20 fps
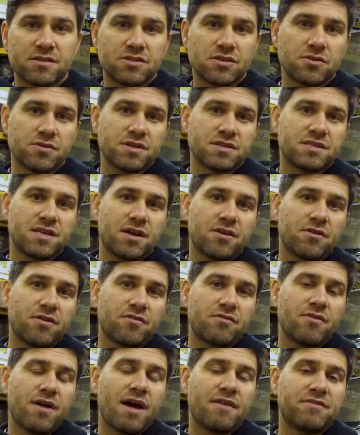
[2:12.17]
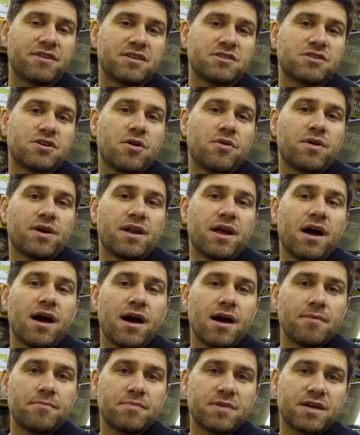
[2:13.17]
So the center of gravity is going
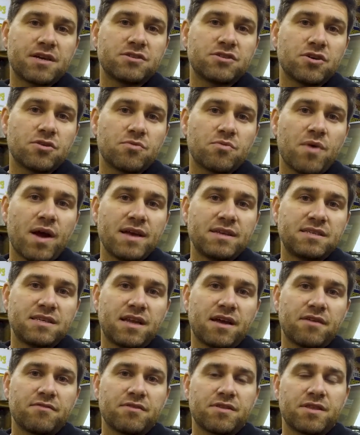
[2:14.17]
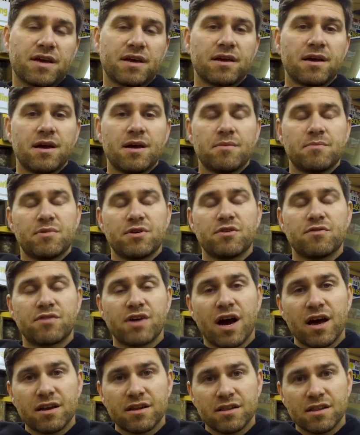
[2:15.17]
up because you're raising everything, but you've
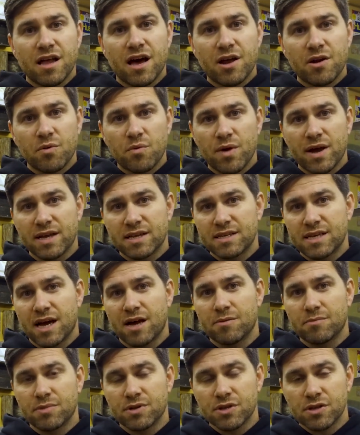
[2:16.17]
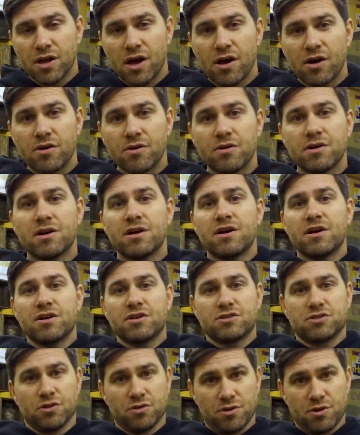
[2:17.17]
got a lot of weight down below,
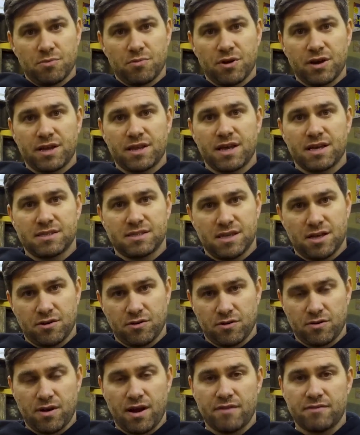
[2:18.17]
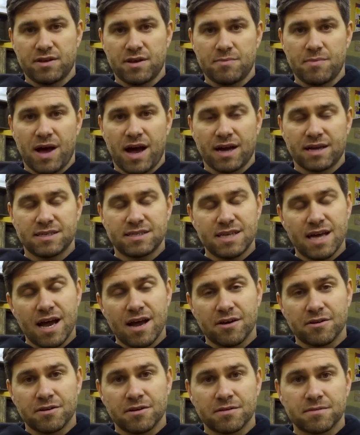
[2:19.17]
so you're bringing that center of gravity back
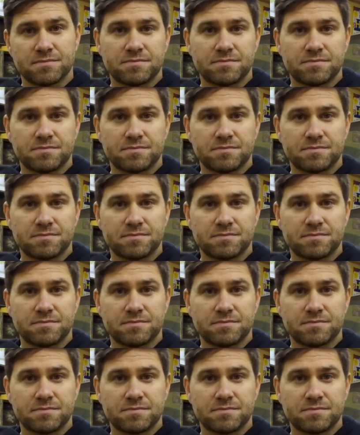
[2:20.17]
down.